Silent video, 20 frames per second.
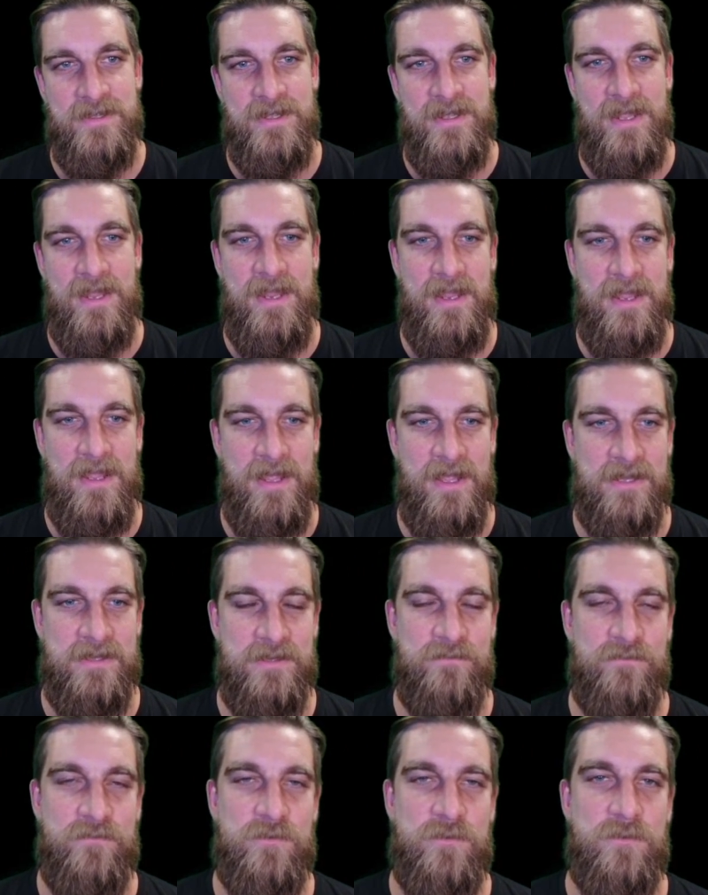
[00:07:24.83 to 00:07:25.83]
And
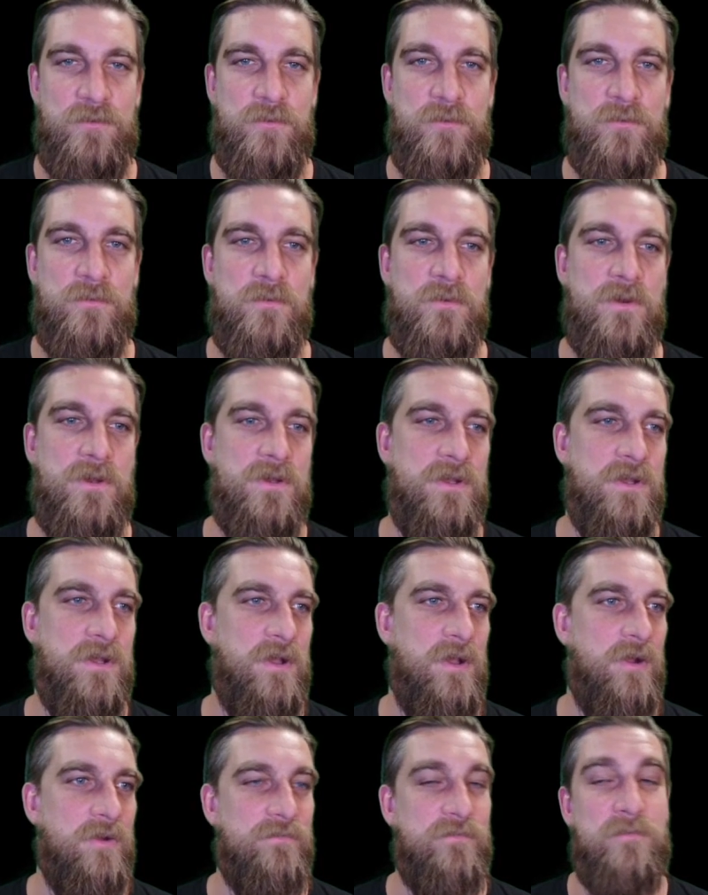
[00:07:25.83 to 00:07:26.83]
if you
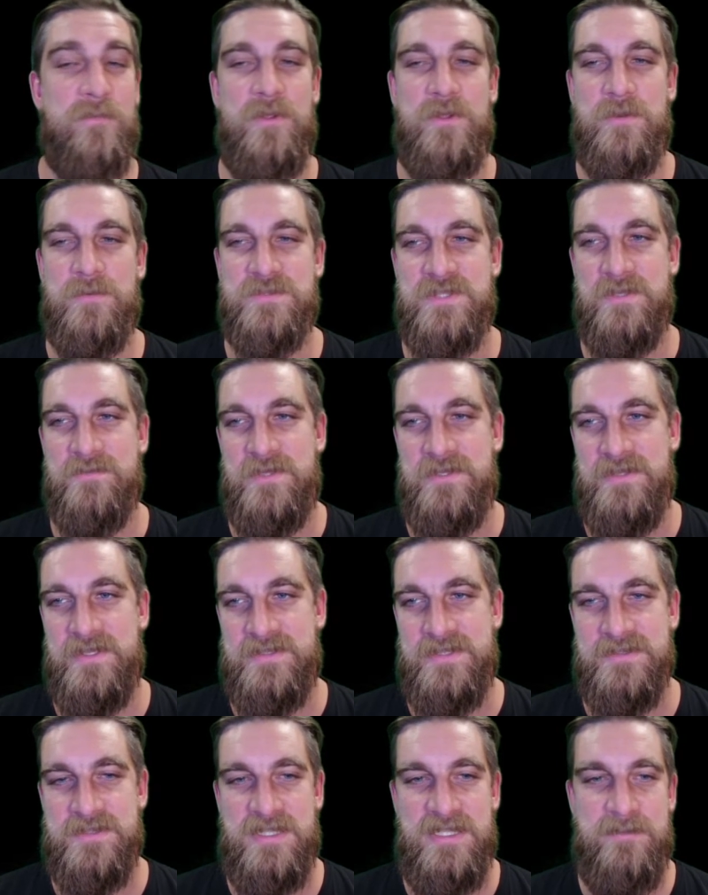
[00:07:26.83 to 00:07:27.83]
are familiar with something
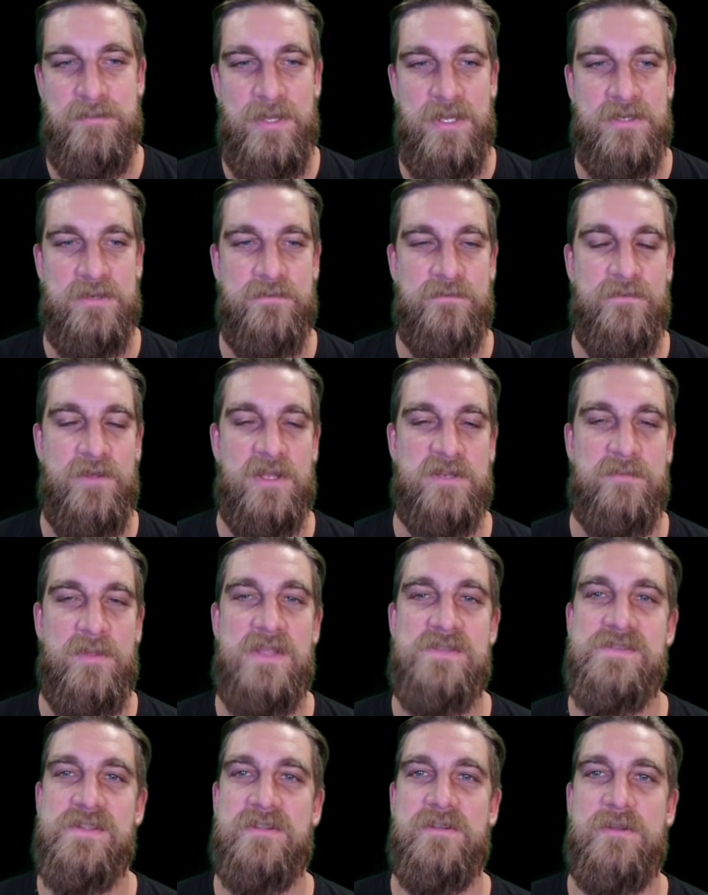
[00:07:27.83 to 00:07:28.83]
like the T-Pain effect,
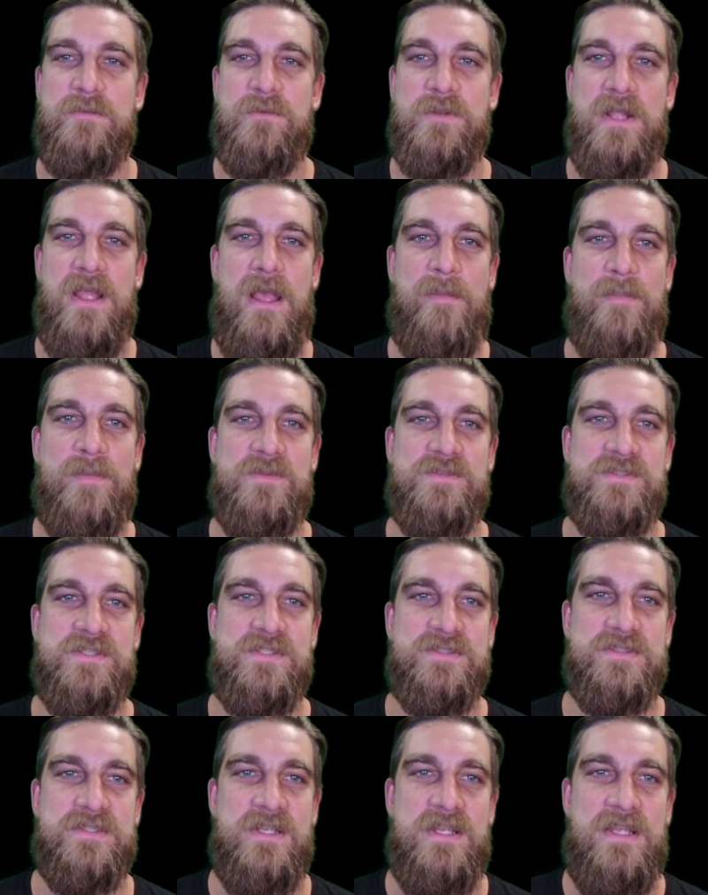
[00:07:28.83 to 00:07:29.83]
basically what happens
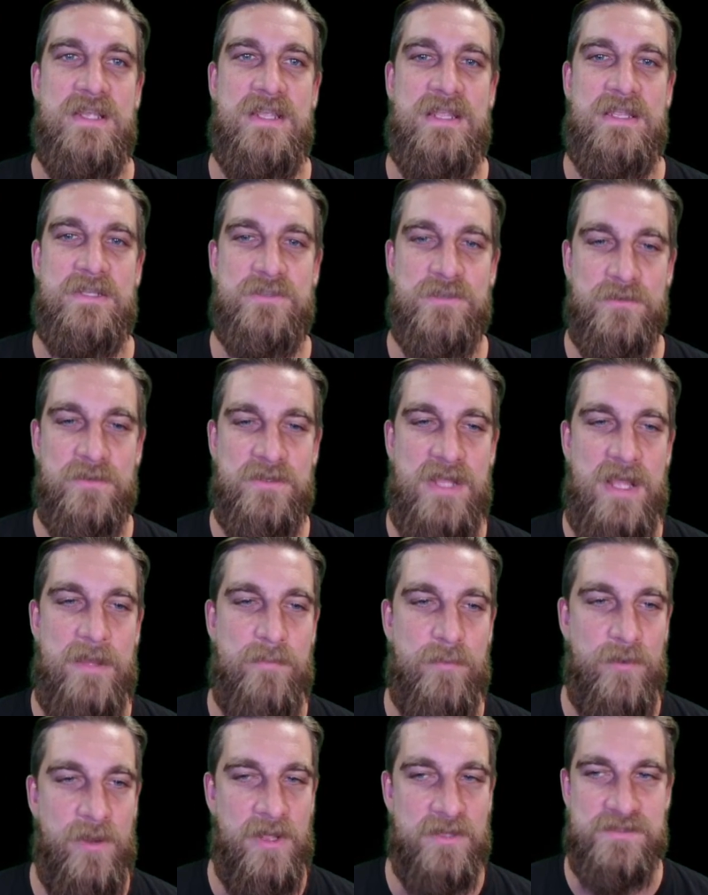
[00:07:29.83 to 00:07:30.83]
is during
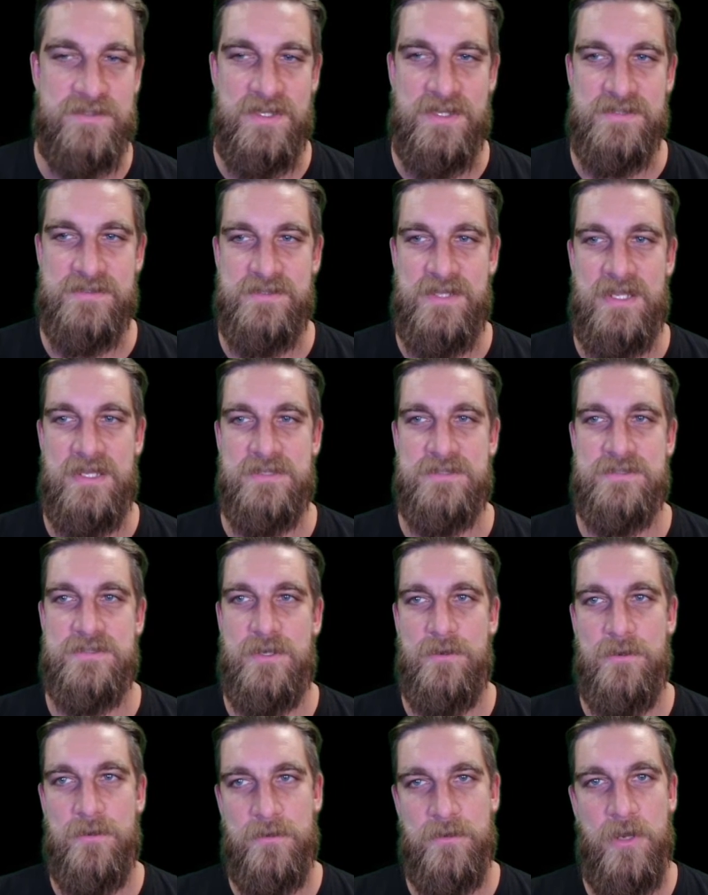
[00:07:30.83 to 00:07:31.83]
that process, they
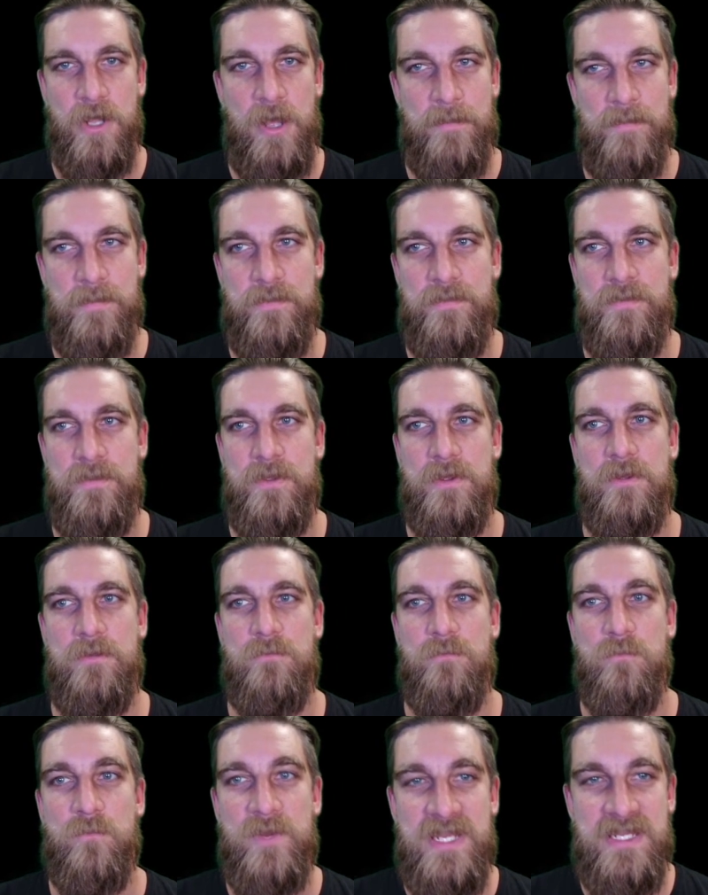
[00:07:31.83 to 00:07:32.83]
turn up the
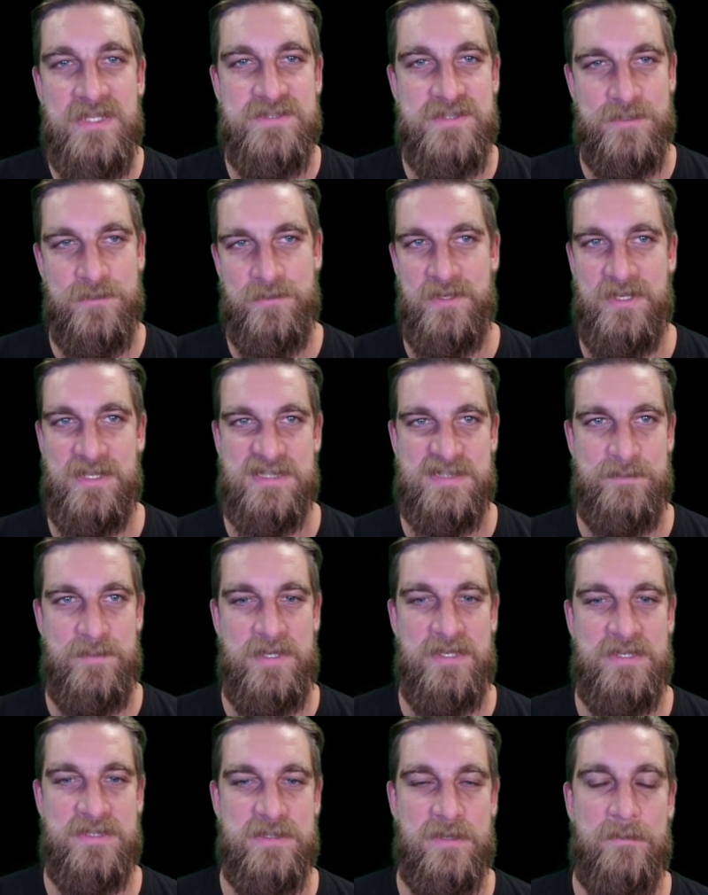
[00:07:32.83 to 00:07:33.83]
retuning
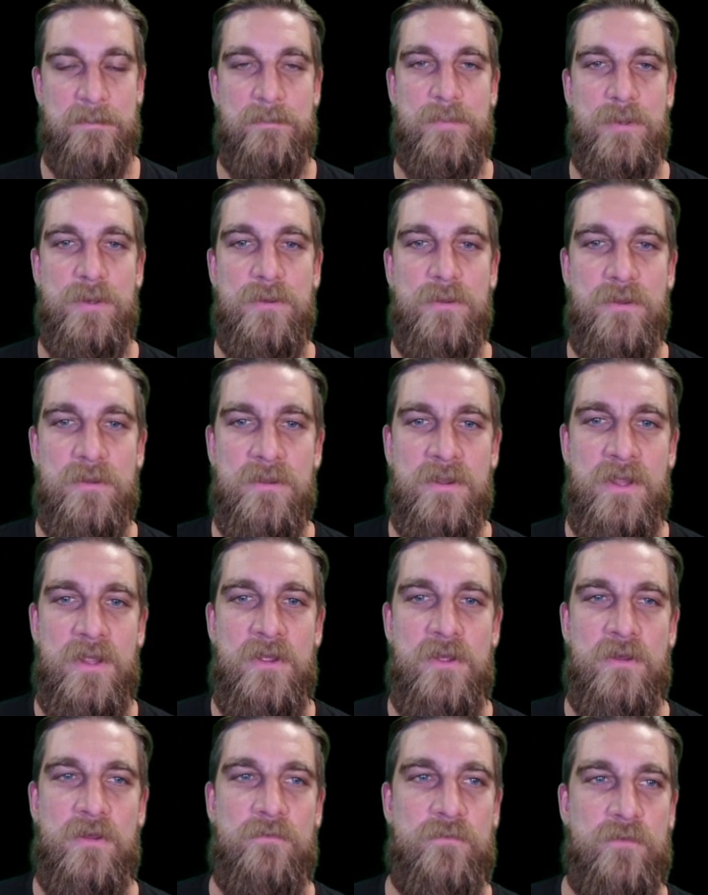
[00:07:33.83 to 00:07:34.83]
speed to pull
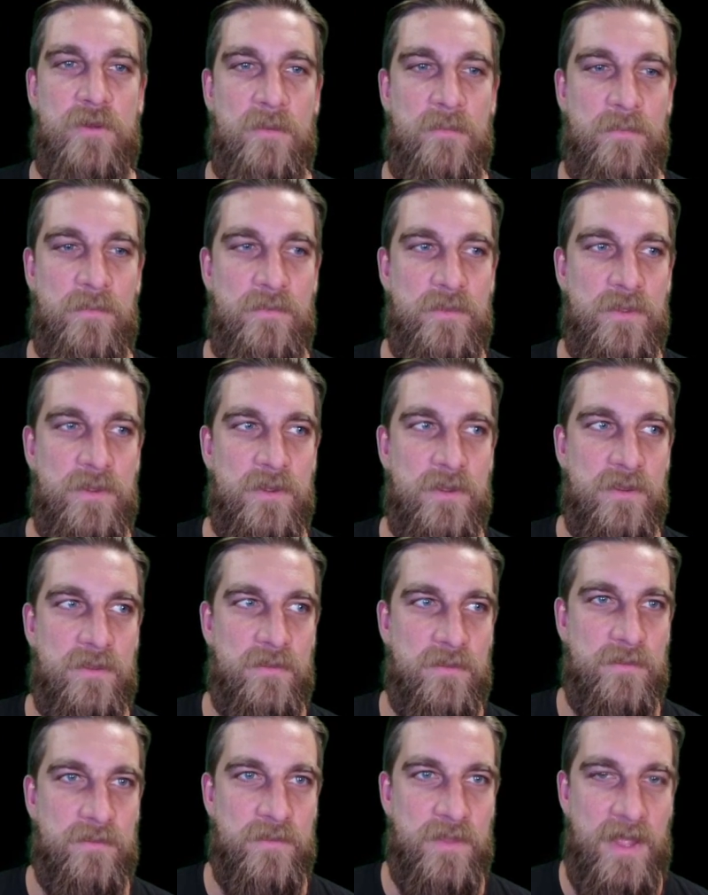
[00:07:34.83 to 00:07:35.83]
from the
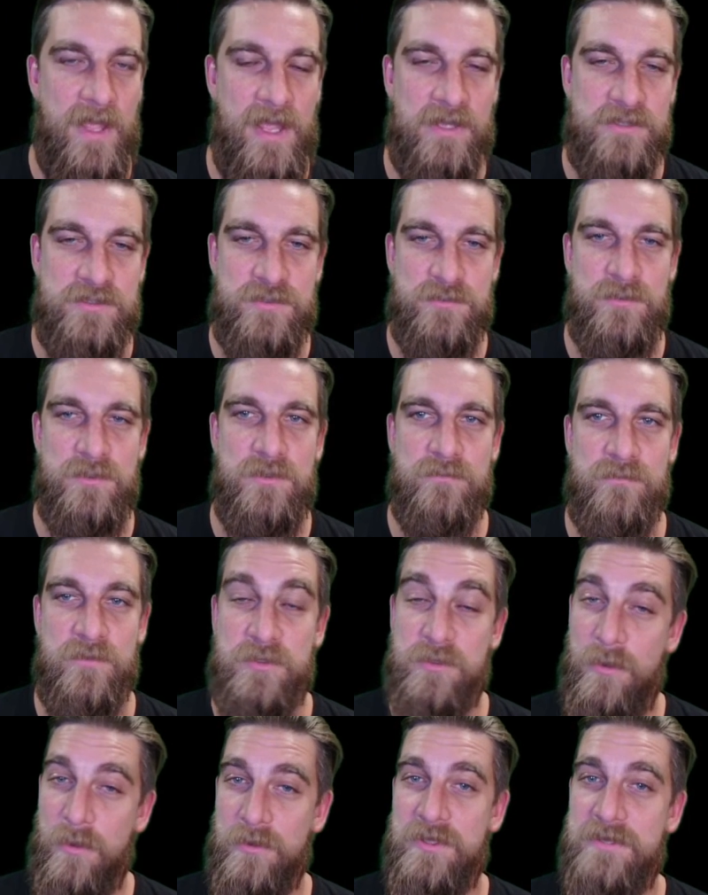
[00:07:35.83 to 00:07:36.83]
actual
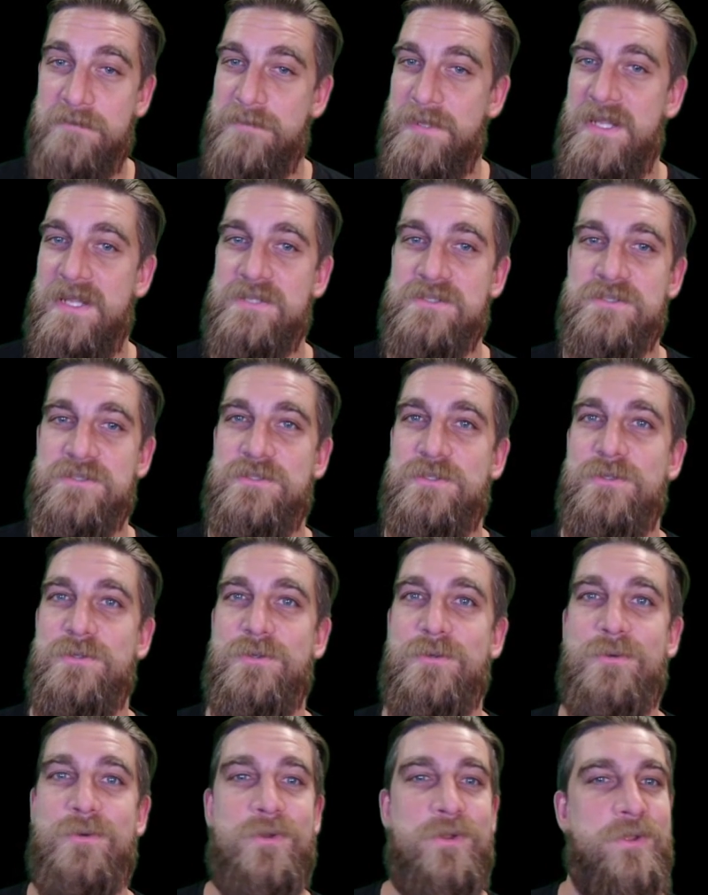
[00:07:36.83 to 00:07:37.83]
recorded pitch
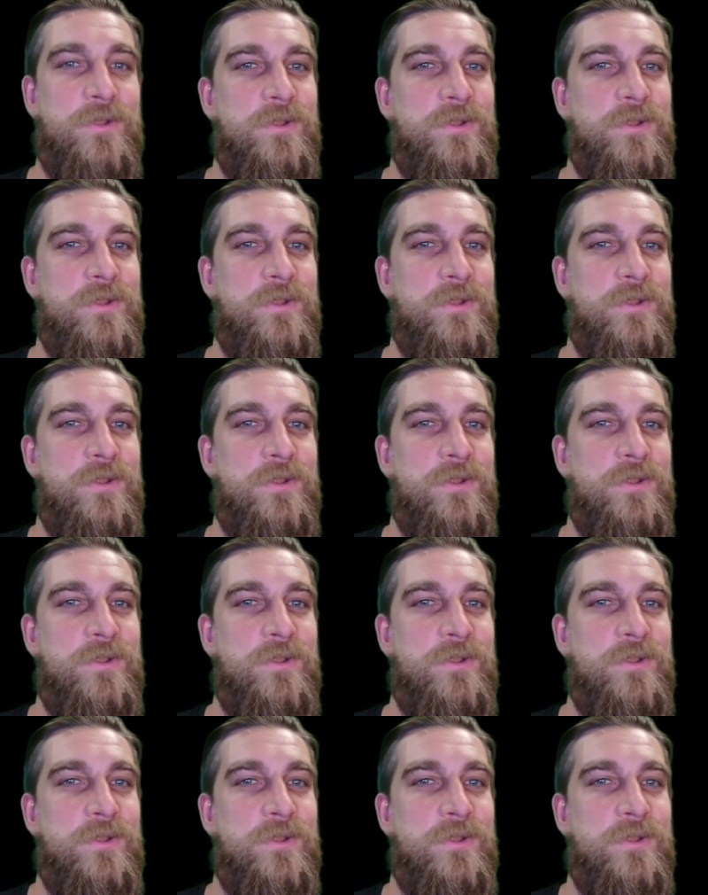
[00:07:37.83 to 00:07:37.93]
to,